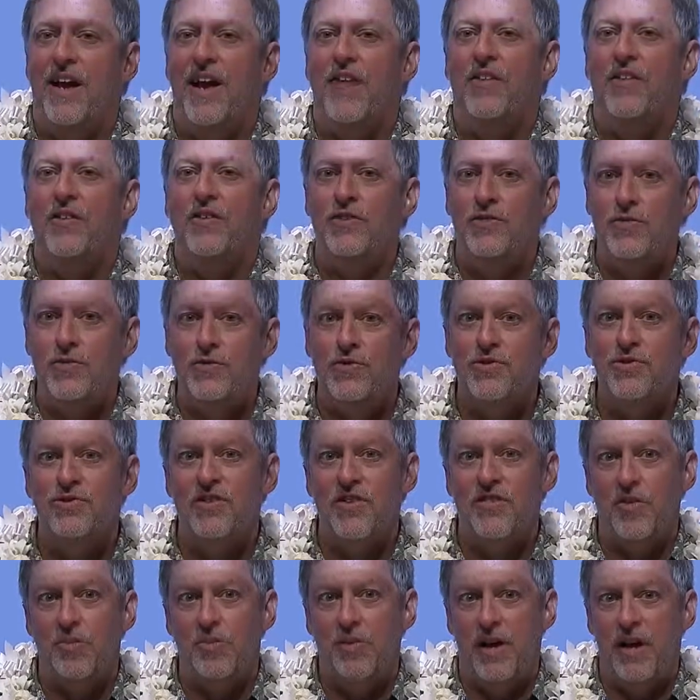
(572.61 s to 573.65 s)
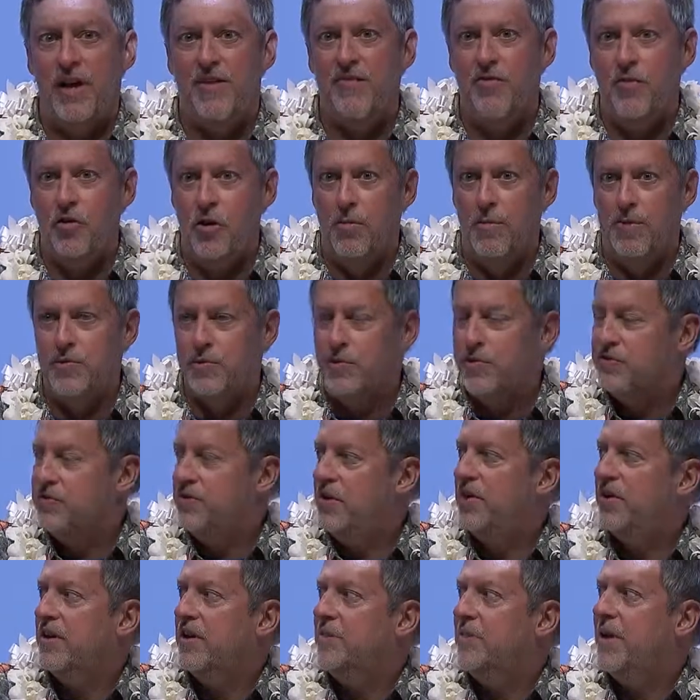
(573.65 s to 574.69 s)
And the users of the platform, as we were
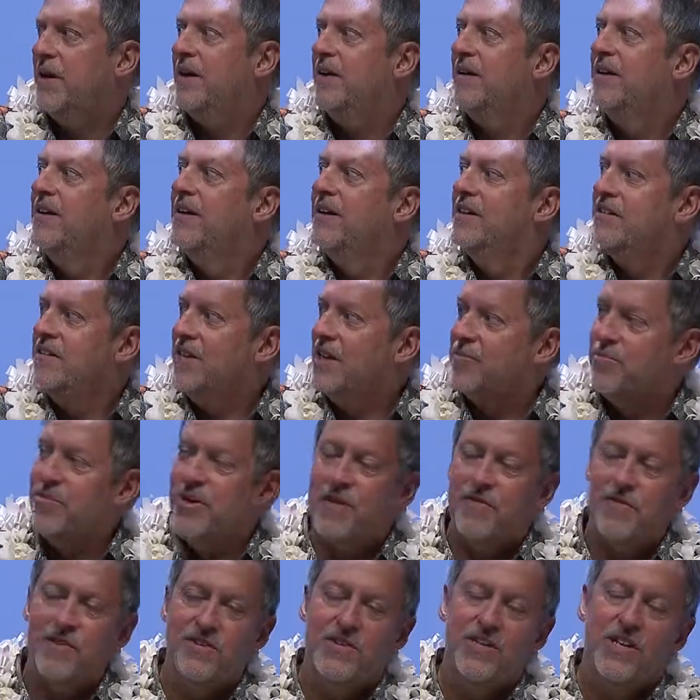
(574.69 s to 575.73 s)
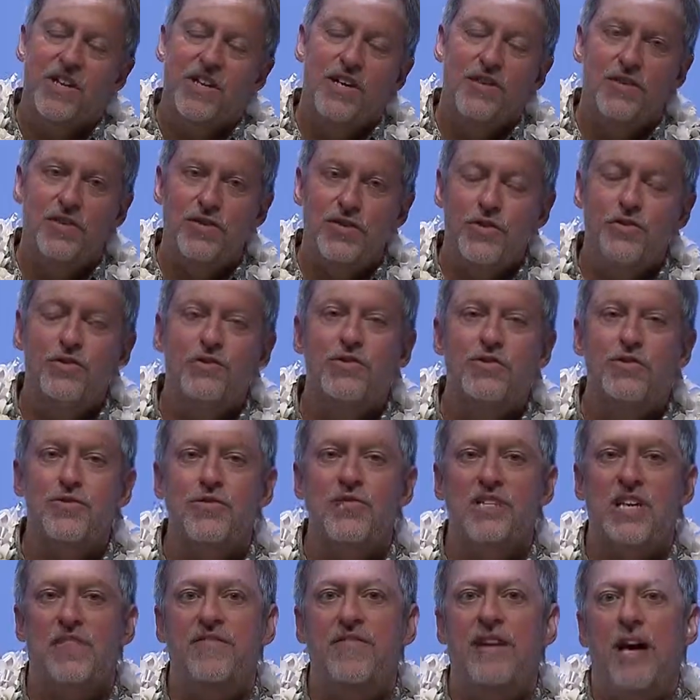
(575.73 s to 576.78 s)
talking about today at breakfast, the
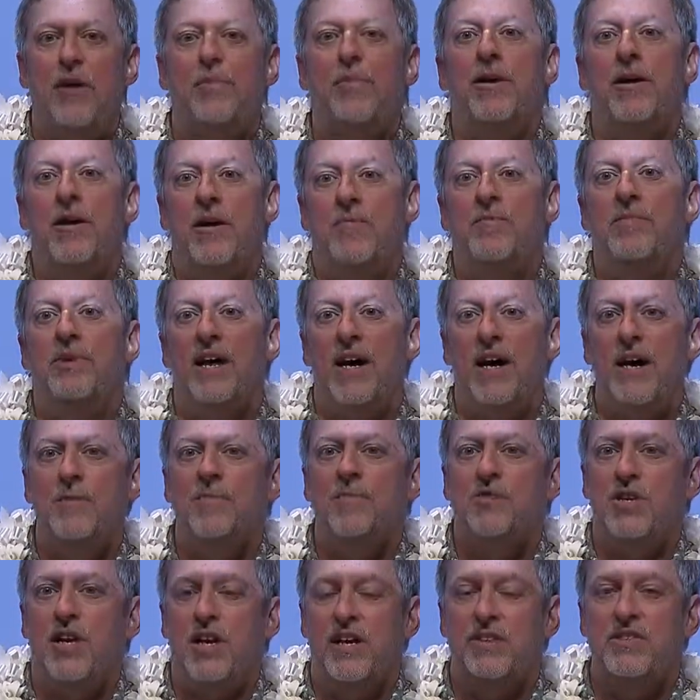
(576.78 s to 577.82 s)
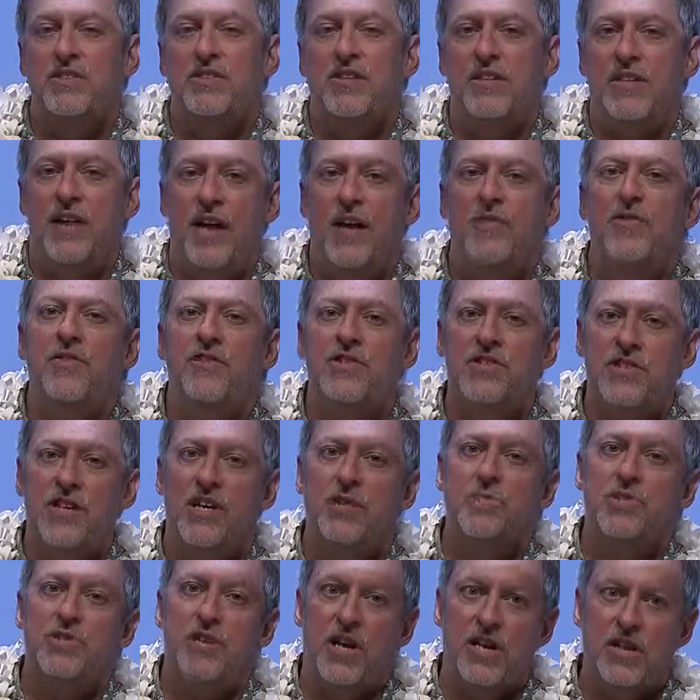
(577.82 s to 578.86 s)
users have now become the objects, not the
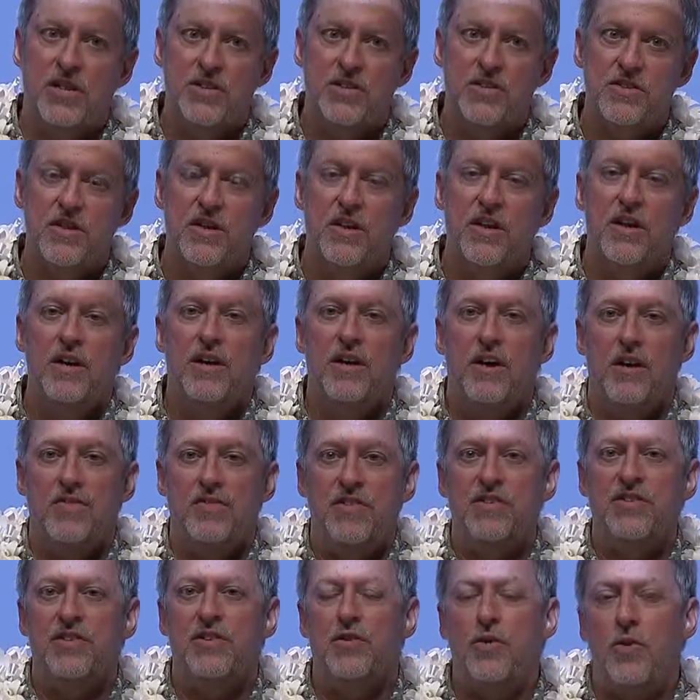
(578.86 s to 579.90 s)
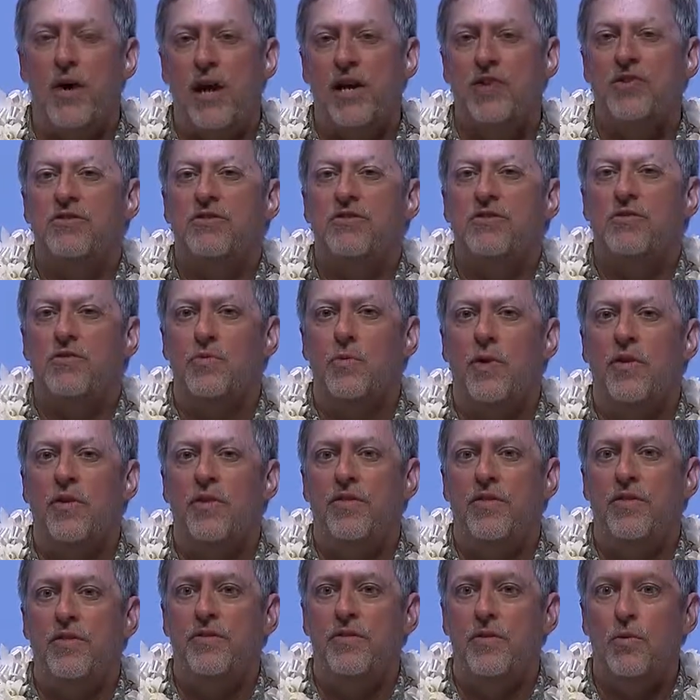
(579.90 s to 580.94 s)
subjects, of these interactions
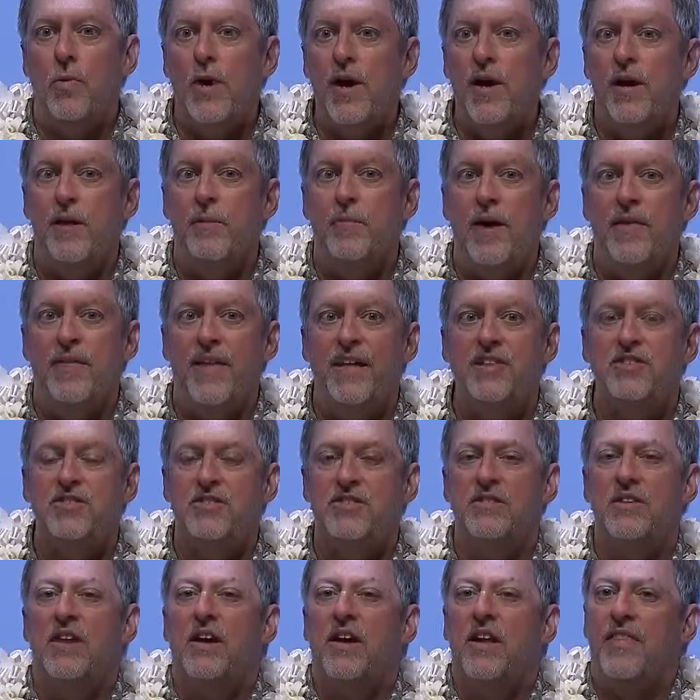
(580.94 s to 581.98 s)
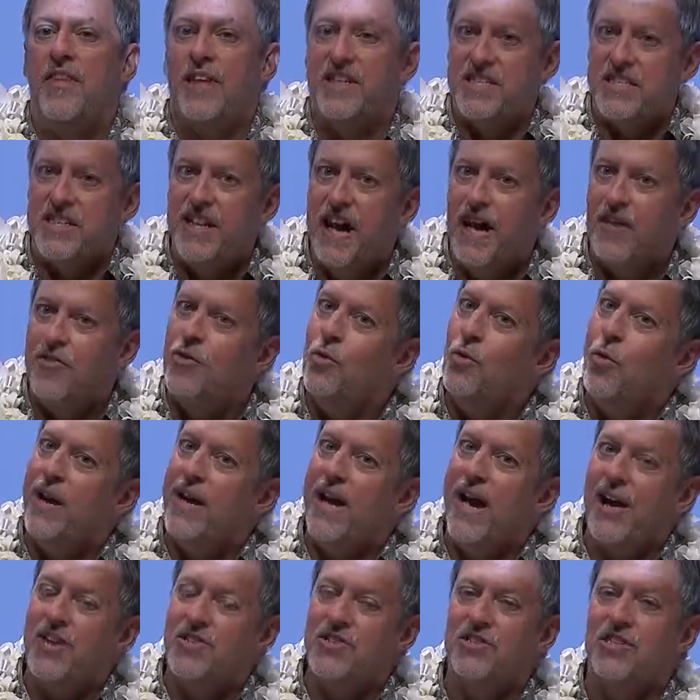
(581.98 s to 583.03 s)
with the web. And that's not the
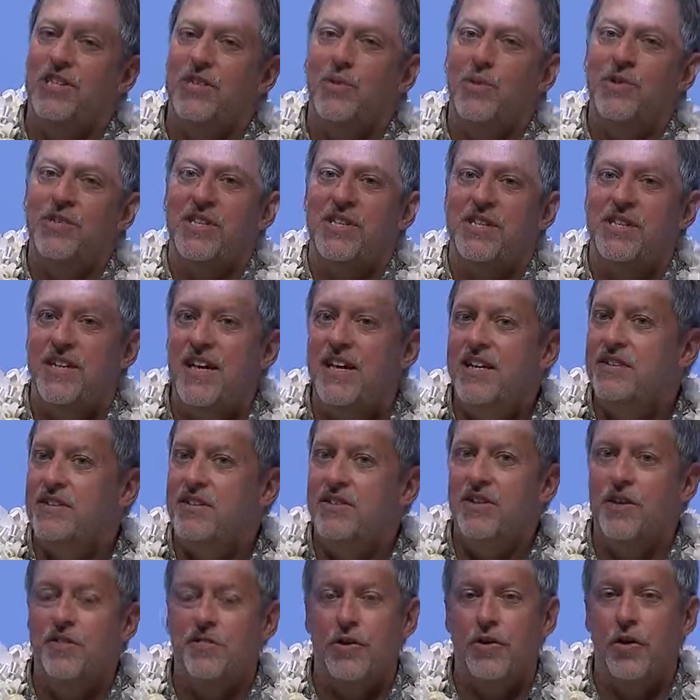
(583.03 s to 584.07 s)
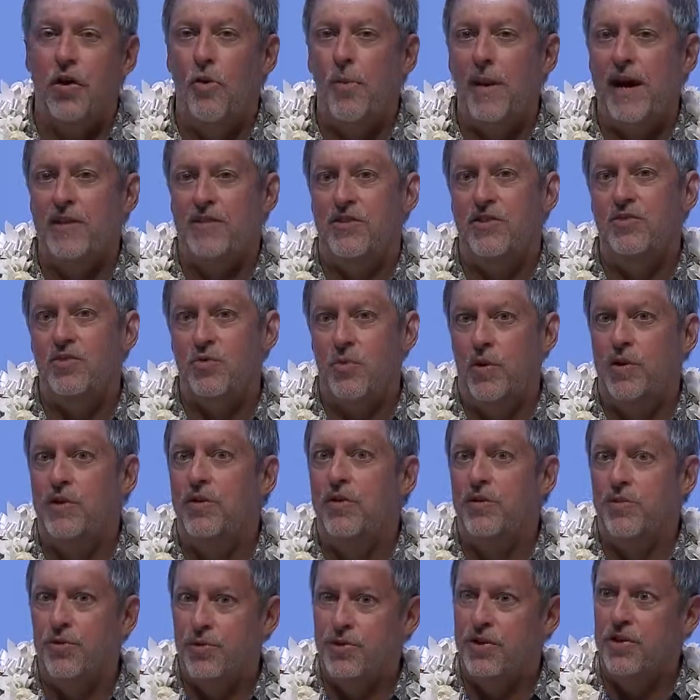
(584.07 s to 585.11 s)
way actually it was intended. If you go back to 20 to
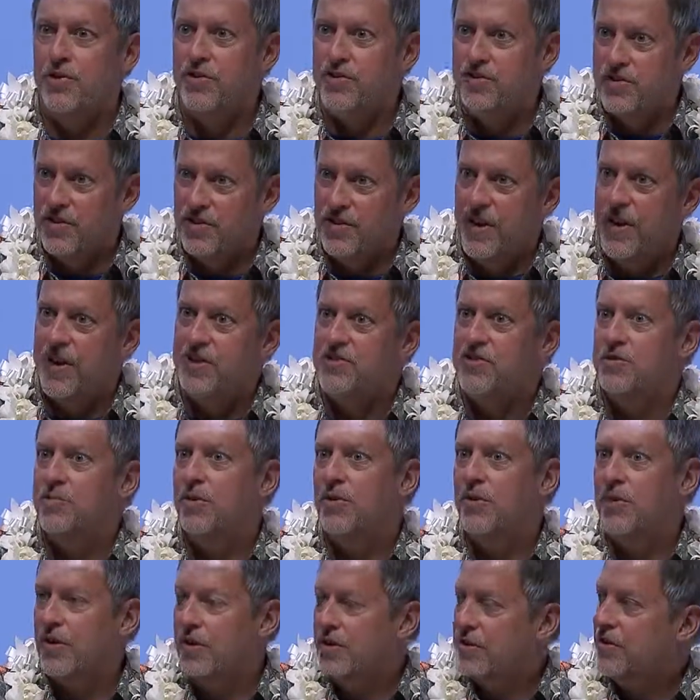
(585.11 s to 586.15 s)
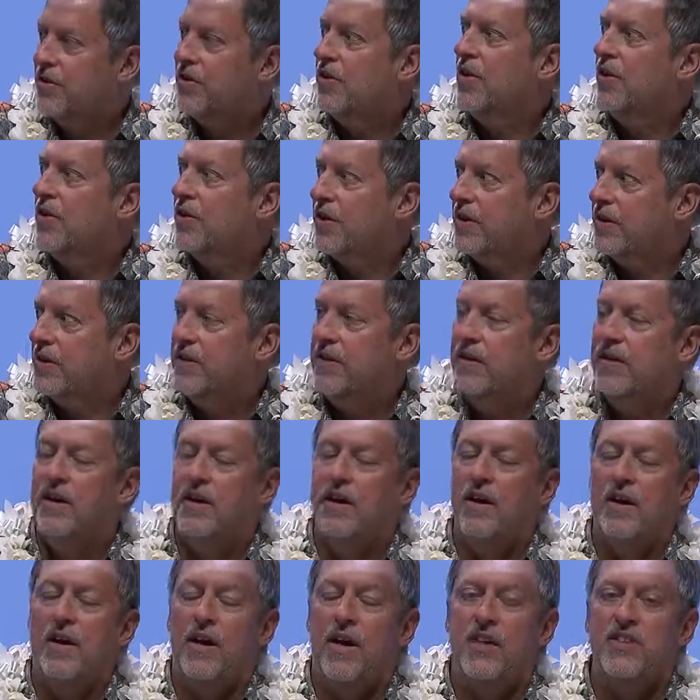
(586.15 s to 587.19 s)
30 years to the Eisenberg and Clark and
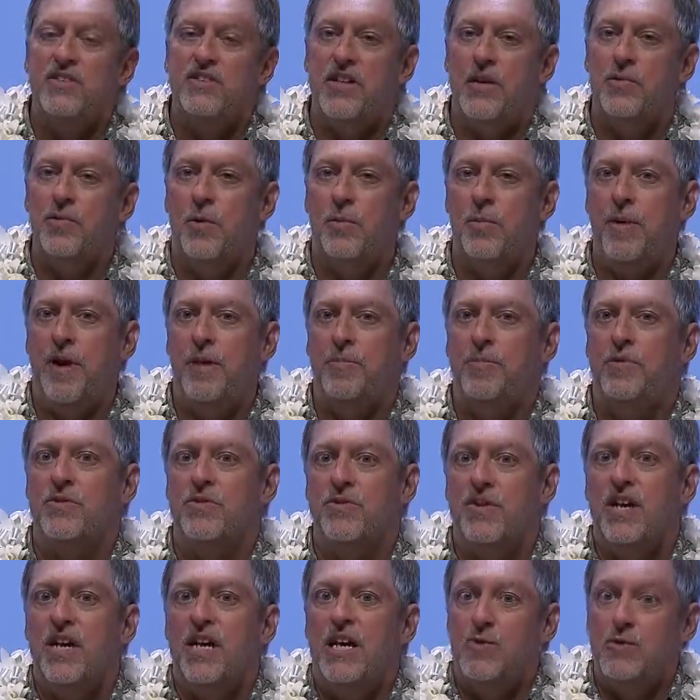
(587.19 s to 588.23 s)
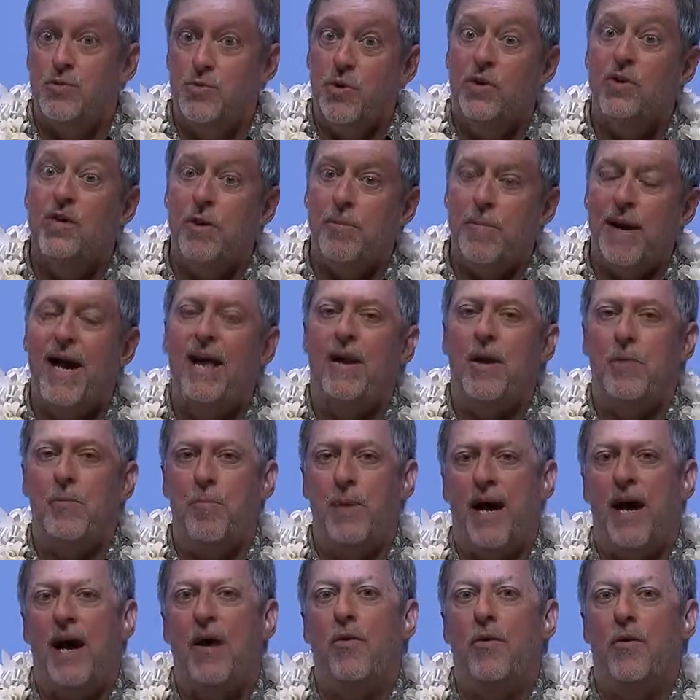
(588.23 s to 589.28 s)
et cetera papers, it was really about
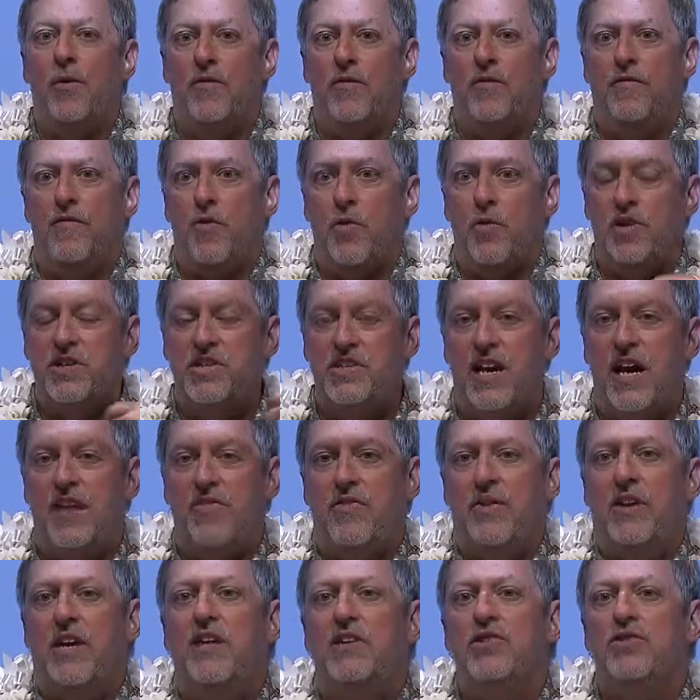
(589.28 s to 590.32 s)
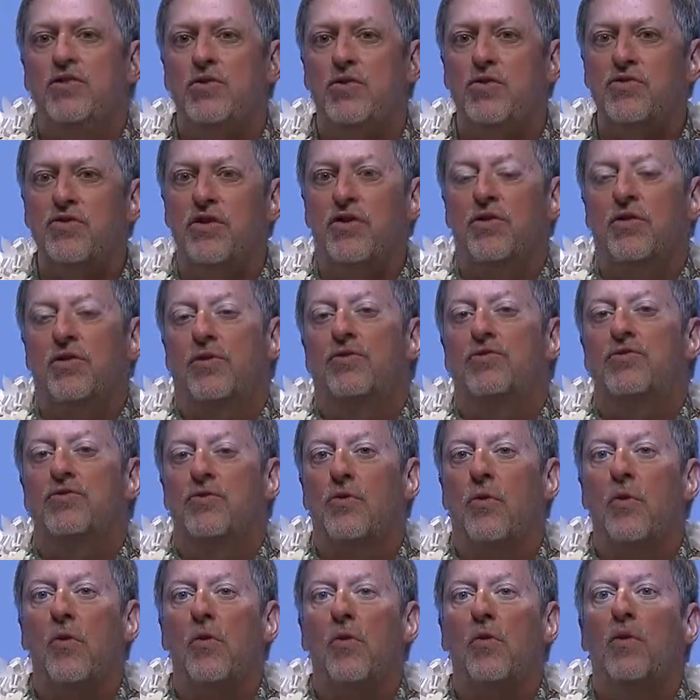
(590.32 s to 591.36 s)
empowered folks at the edge using their
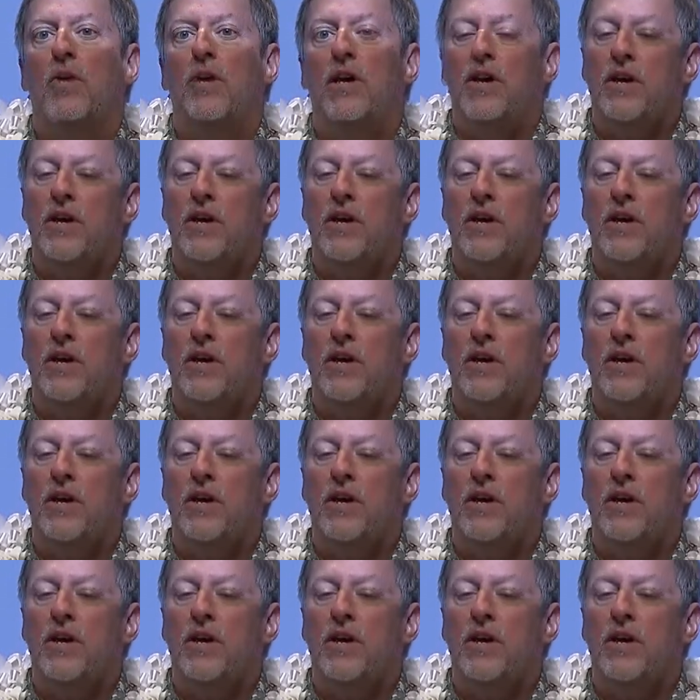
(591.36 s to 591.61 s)
control